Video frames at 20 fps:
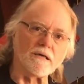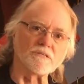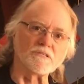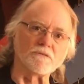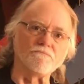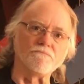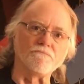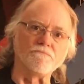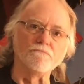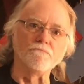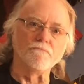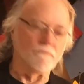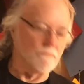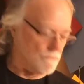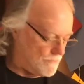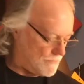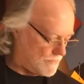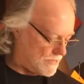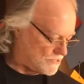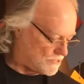It's
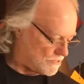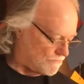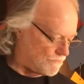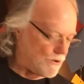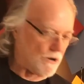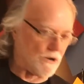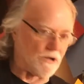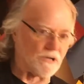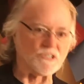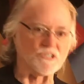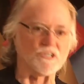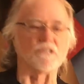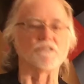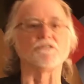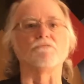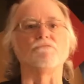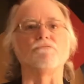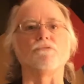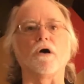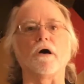a very
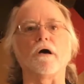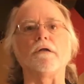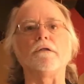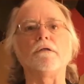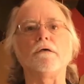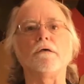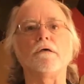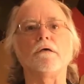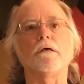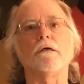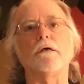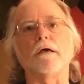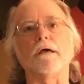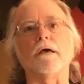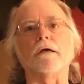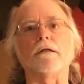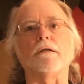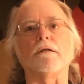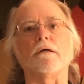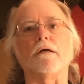extensive line,
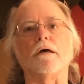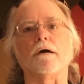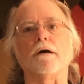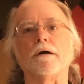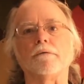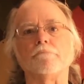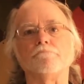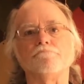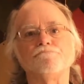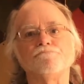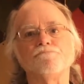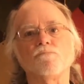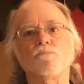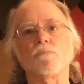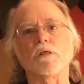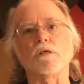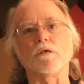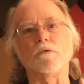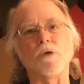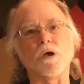and
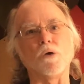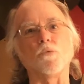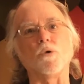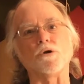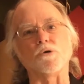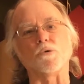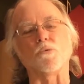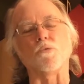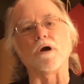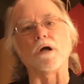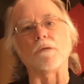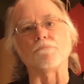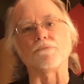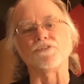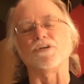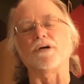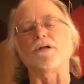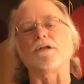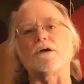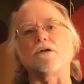you may wonder why I'm
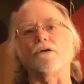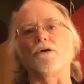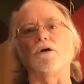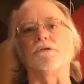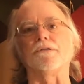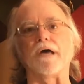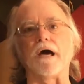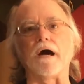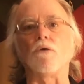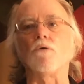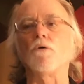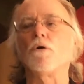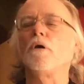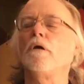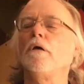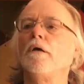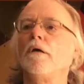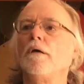presenting it all now,